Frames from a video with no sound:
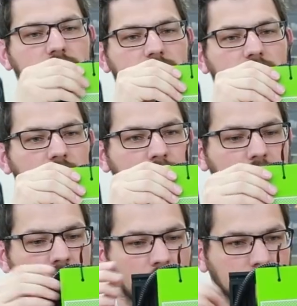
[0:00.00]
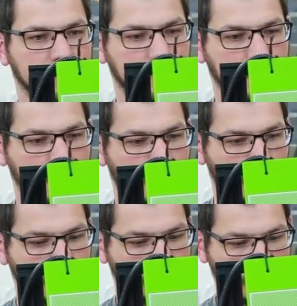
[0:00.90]
to keep it mounted
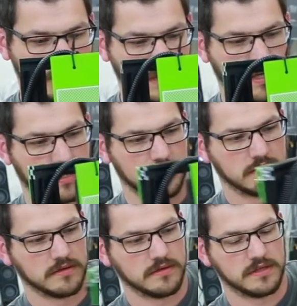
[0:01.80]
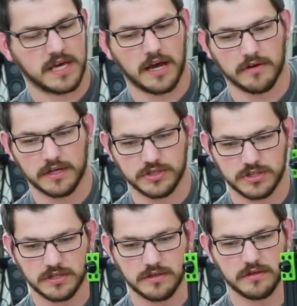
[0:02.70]
to the
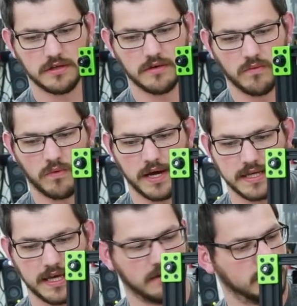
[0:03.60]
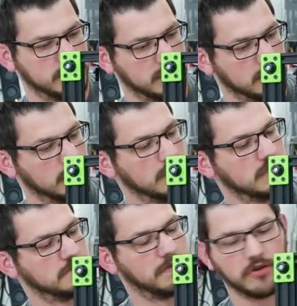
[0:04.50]
carriage, the Y carriage here,
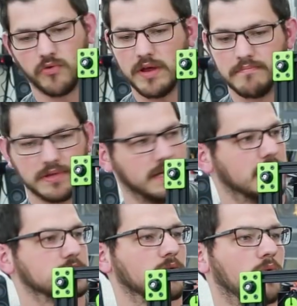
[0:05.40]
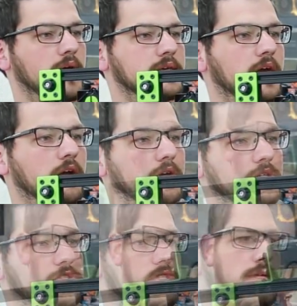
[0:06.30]
this big green plate, that's the Y
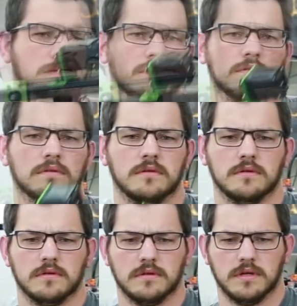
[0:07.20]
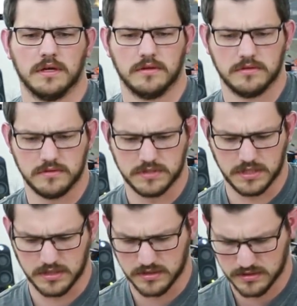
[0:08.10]
carriage. They're
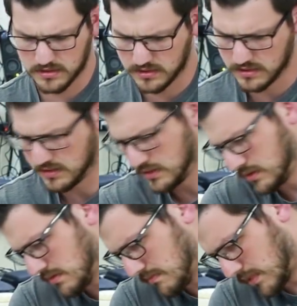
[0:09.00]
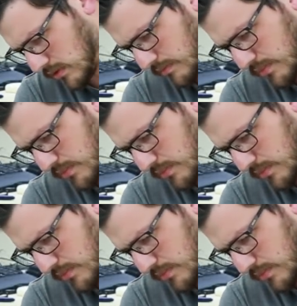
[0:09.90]
using metal